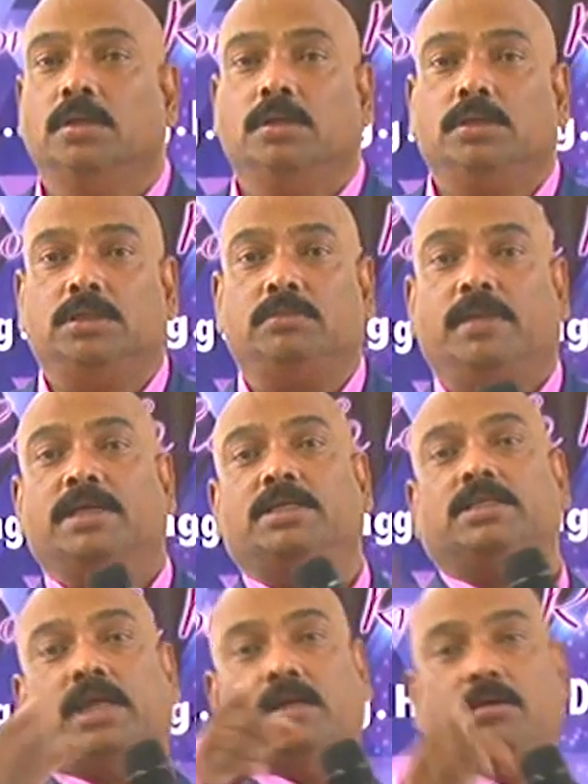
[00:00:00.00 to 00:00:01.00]
This is my
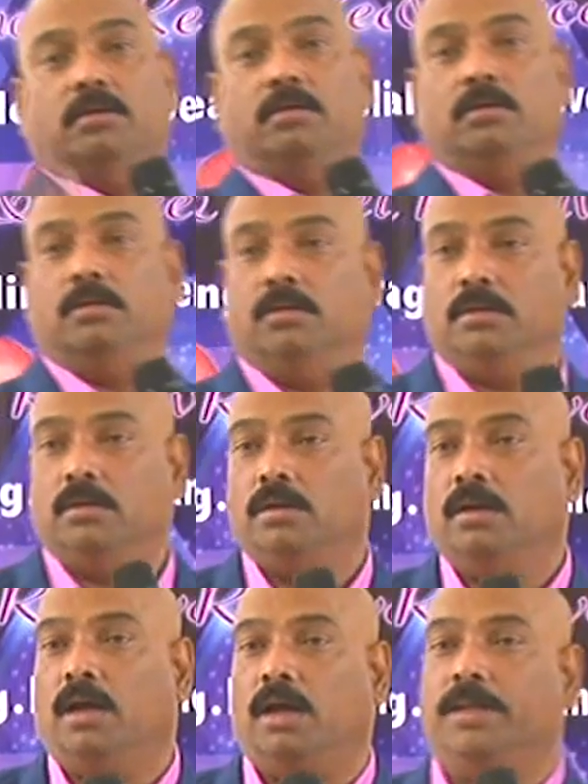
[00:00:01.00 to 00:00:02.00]
son.
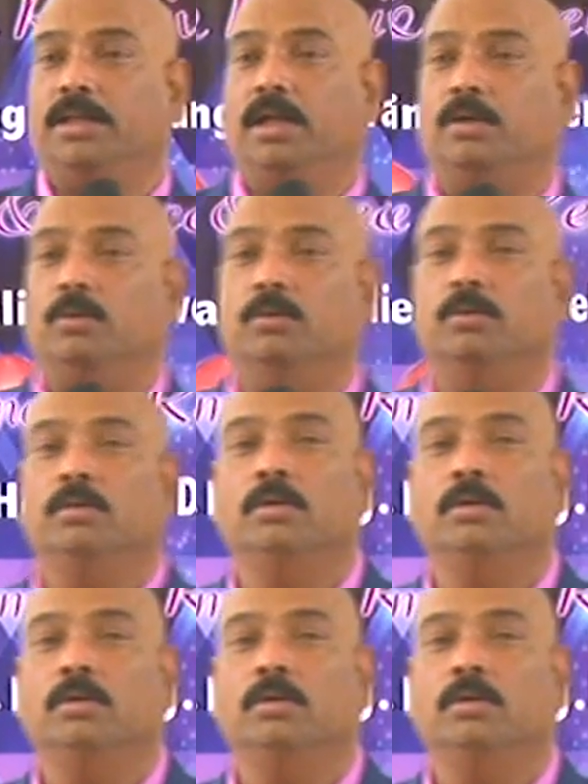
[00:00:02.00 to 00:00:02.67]
Abednego.